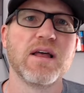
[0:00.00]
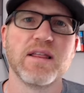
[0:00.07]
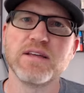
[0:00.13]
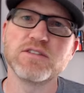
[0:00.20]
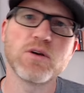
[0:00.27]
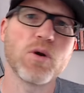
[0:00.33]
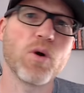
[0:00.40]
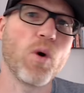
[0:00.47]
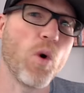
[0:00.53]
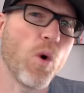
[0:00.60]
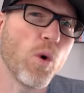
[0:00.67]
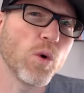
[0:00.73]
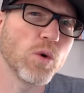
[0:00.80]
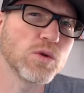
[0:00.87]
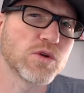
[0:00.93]
These are
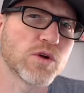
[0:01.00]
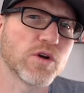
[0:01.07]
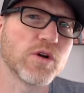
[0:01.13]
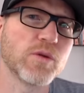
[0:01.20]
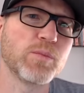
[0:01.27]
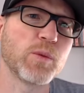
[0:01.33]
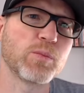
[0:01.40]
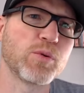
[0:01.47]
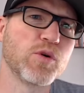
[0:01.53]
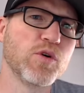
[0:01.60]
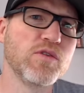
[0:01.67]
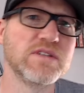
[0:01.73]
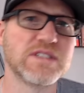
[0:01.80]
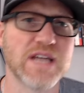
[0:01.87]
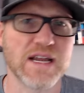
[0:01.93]
older but
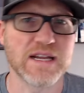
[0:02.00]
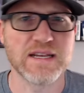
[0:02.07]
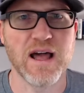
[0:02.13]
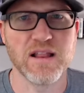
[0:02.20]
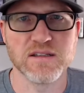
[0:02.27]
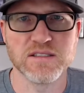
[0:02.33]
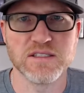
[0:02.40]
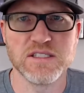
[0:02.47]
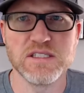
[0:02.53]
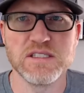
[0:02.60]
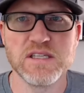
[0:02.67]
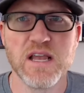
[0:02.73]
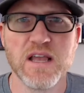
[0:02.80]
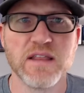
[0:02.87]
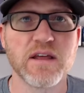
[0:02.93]
proven
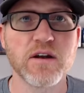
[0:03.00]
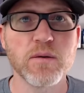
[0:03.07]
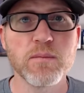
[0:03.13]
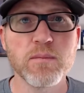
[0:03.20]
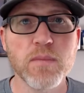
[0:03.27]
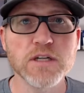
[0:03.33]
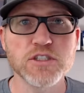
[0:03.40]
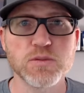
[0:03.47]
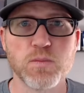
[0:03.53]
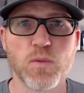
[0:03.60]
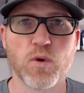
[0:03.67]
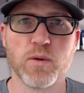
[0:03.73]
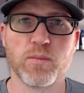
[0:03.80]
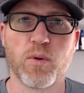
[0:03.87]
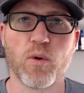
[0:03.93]
technologies that are much
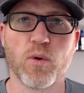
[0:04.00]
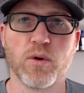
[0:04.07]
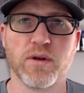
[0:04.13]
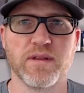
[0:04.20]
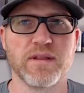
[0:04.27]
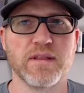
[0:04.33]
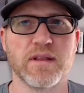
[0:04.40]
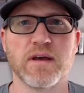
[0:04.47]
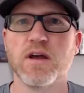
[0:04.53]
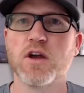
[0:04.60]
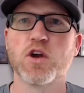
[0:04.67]
more important than the